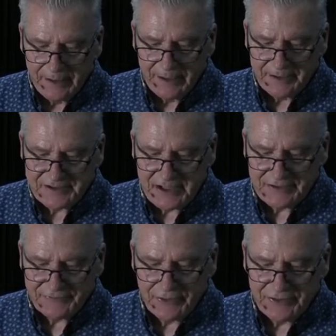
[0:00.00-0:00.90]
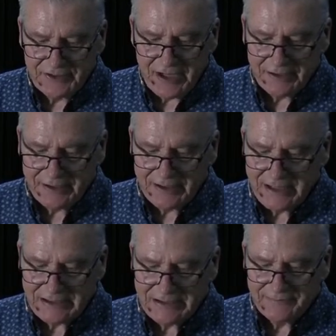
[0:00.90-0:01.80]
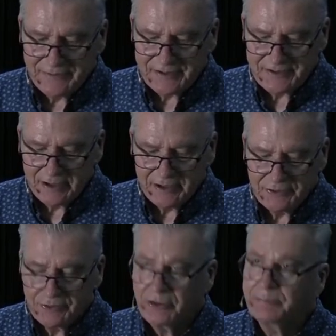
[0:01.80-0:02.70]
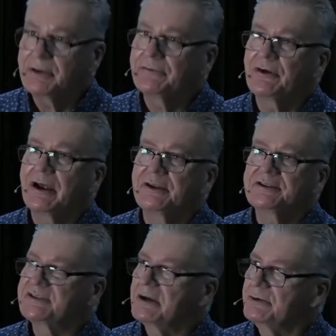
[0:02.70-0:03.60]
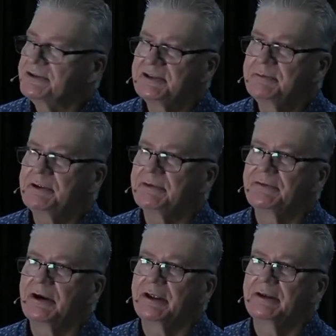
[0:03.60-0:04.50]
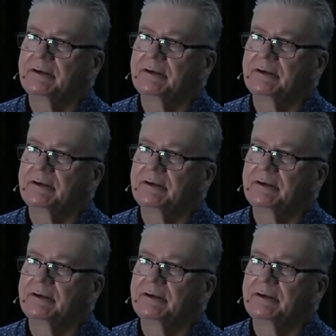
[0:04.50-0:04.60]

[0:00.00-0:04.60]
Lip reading: It says further down in the text in verse 9, do not be afraid. It's so easy to be afraid.